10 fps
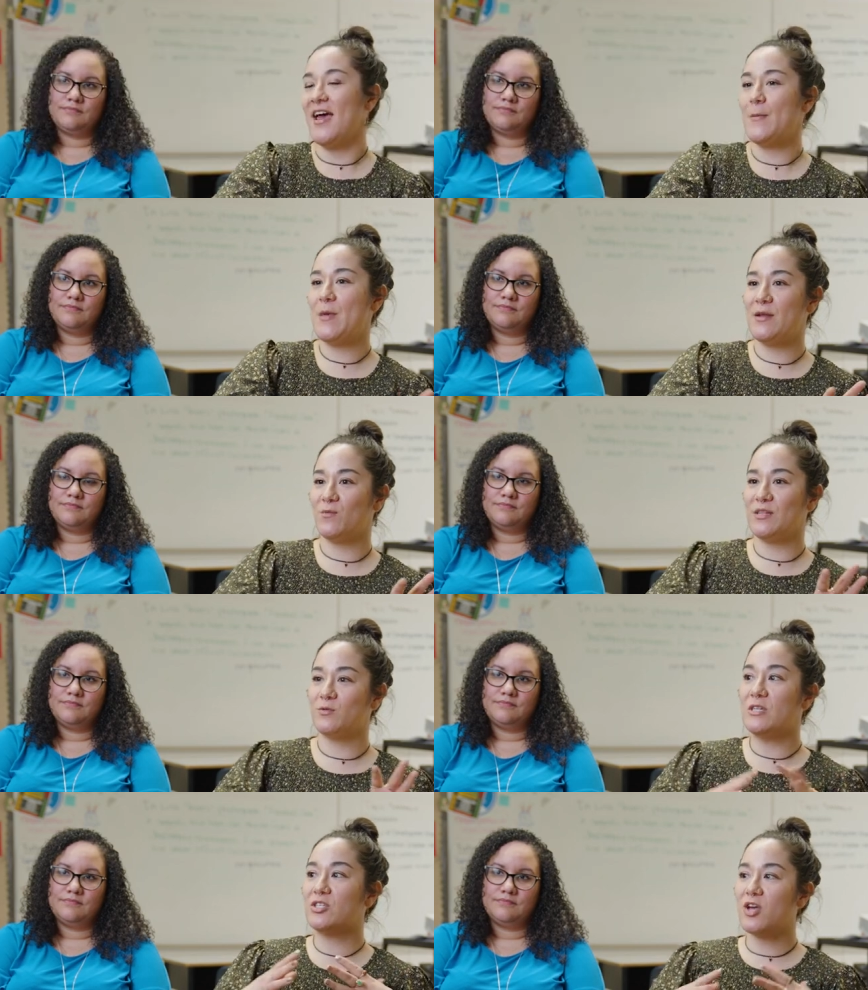Speaker 1: And then once
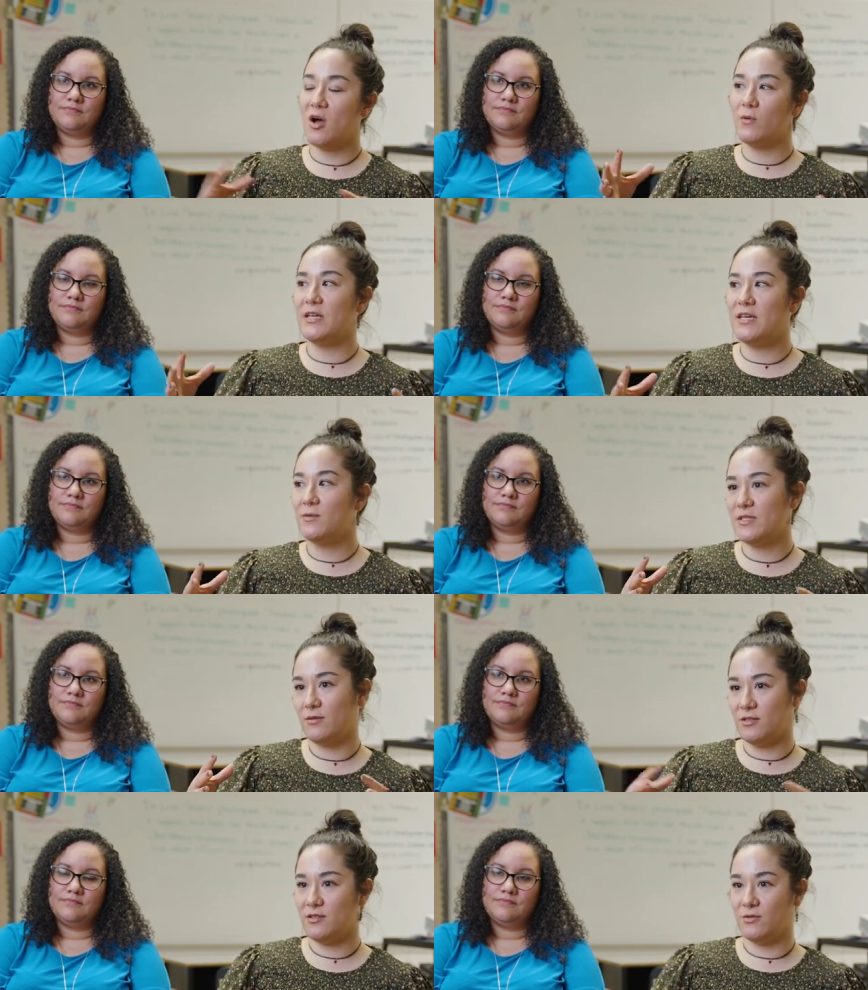we saw what he was
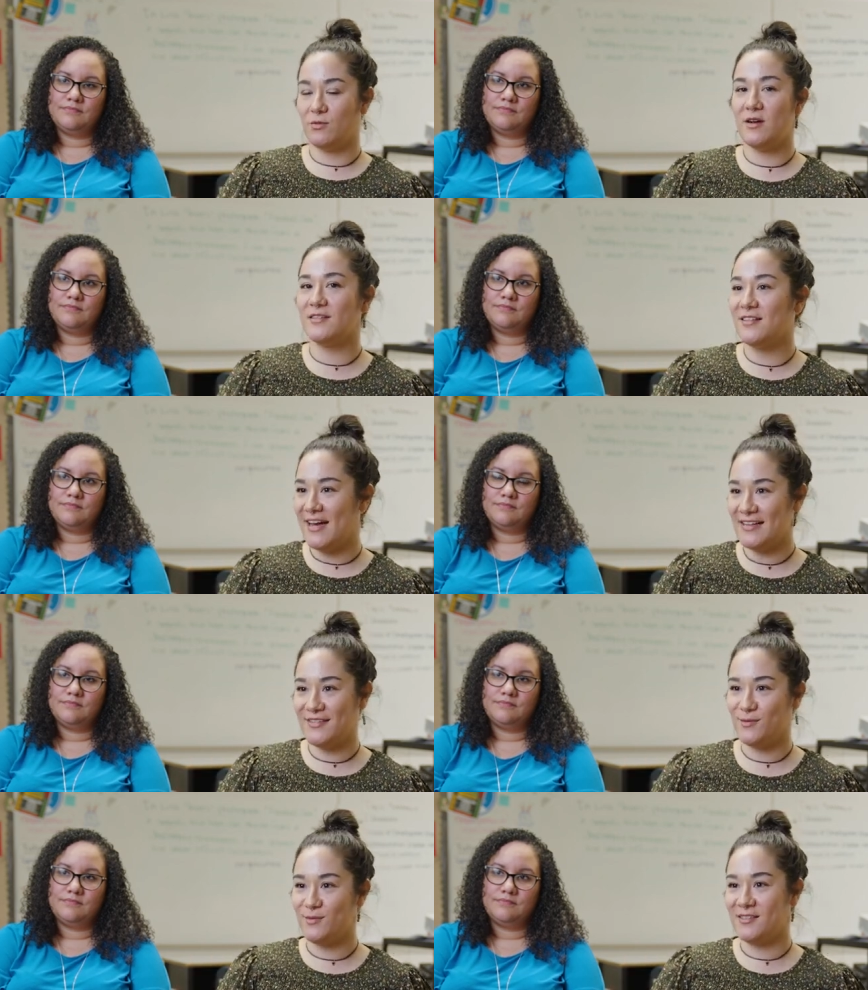able to do with one class,
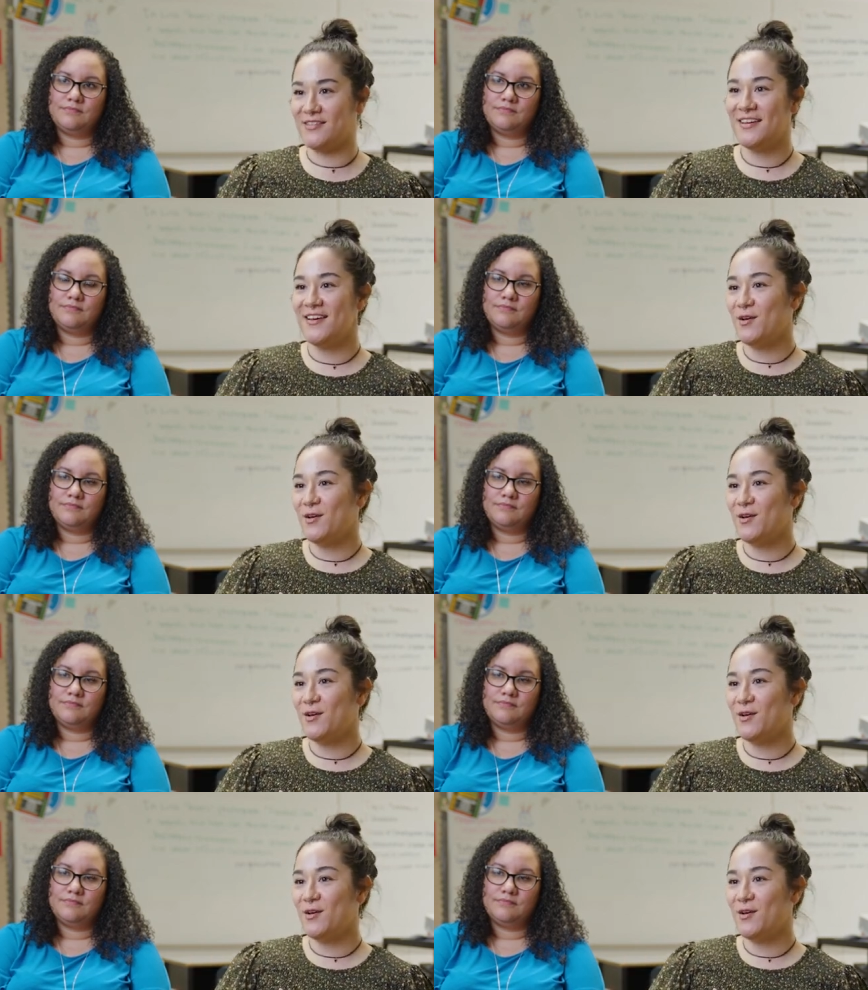it was